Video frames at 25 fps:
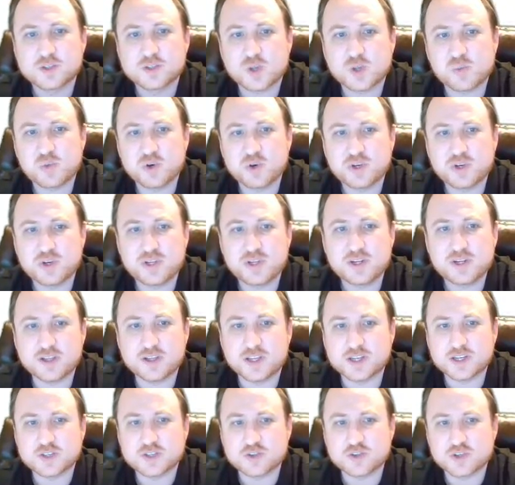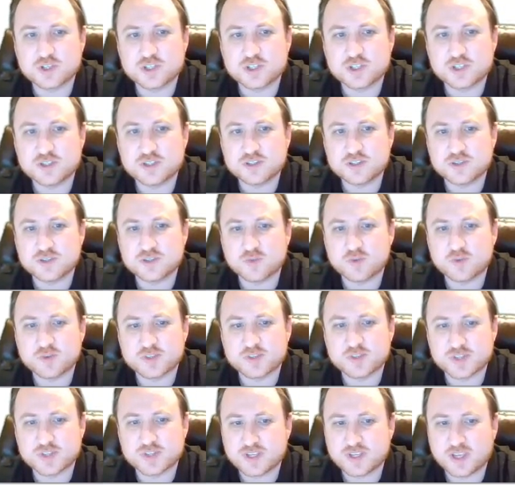so I put in electricians in
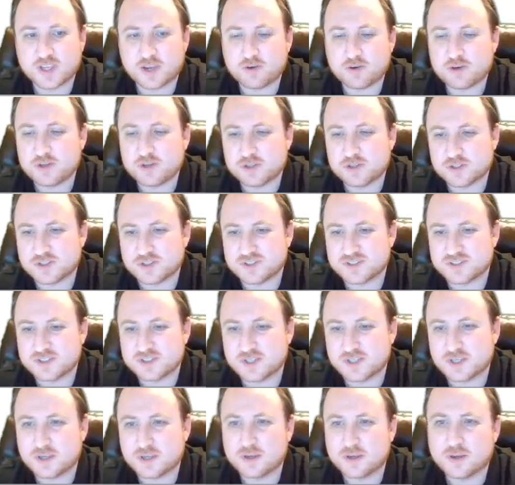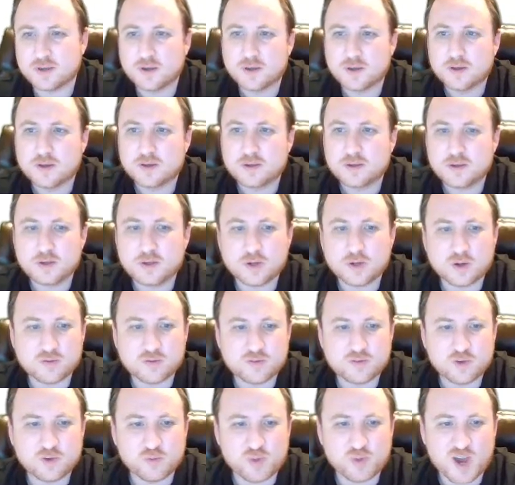Riverside County just to see,
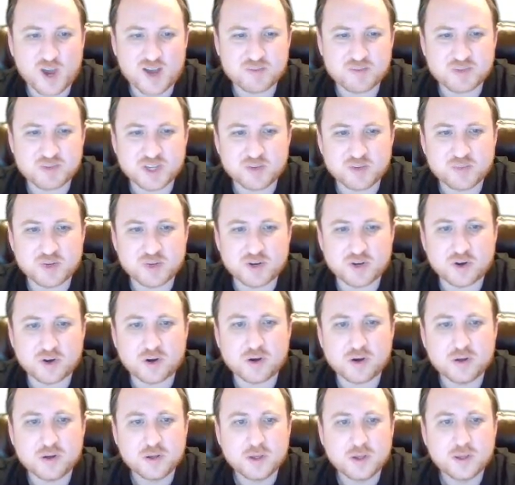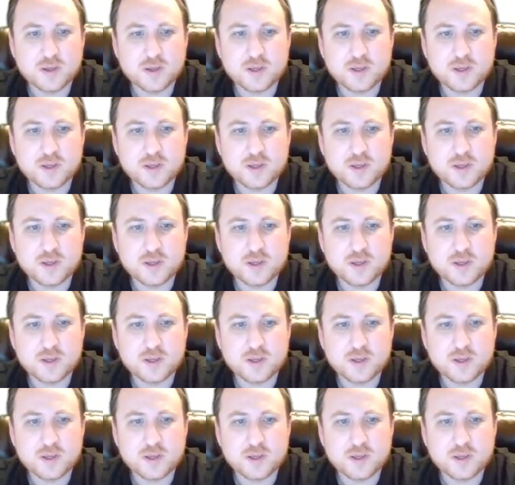if you popped up at all,